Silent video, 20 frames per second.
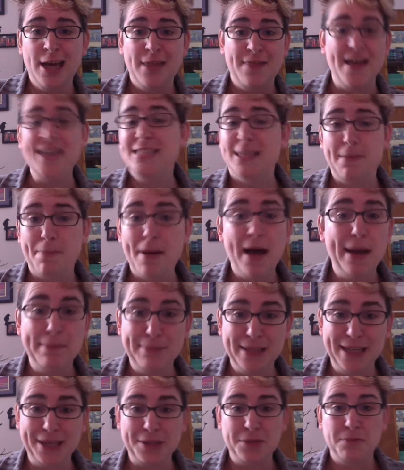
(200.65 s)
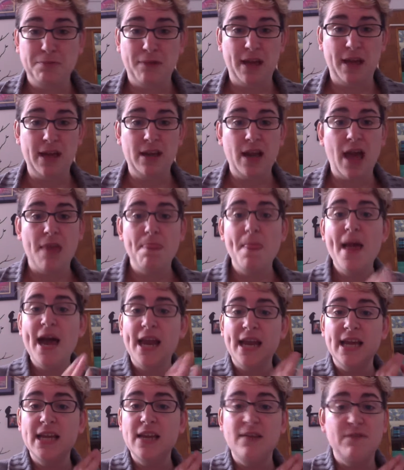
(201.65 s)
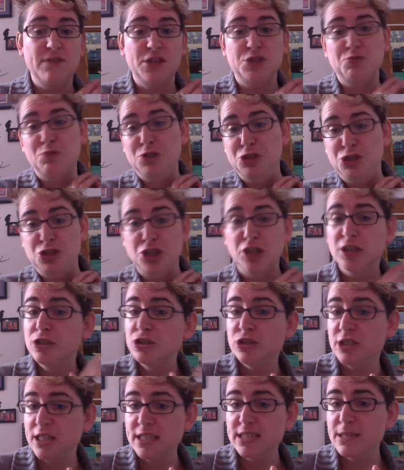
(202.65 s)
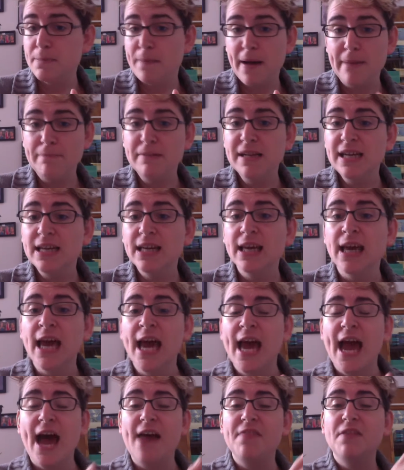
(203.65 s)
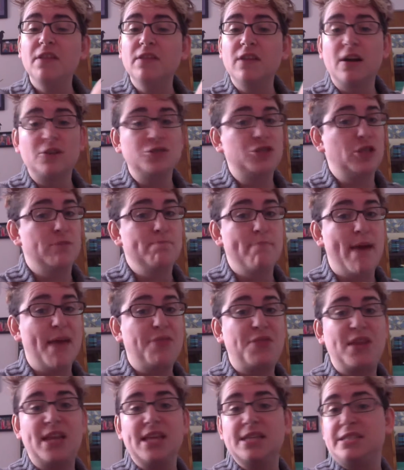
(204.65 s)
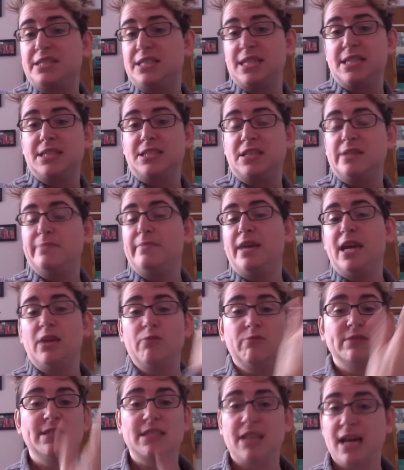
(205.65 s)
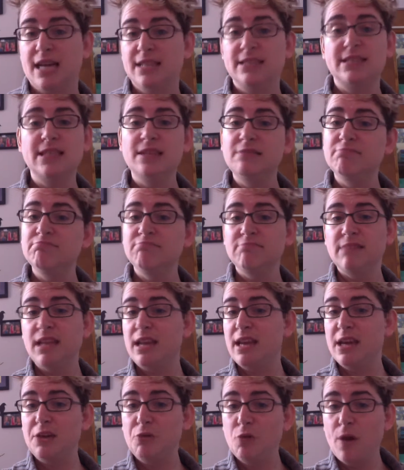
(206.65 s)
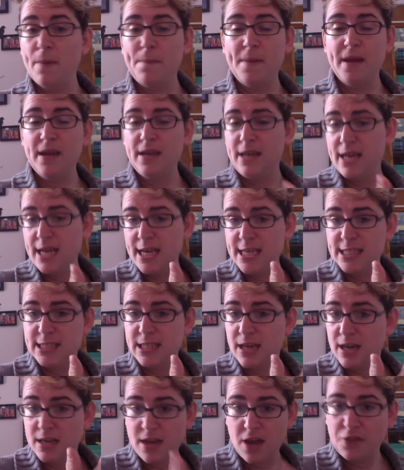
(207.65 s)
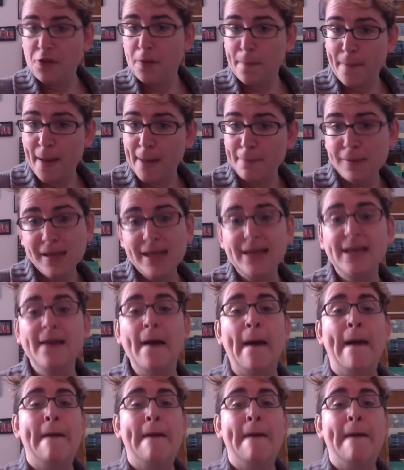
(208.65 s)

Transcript: That's a public, right? And that individual church is a public, and the larger Methodist system in Wisconsin that I grew up in is another public.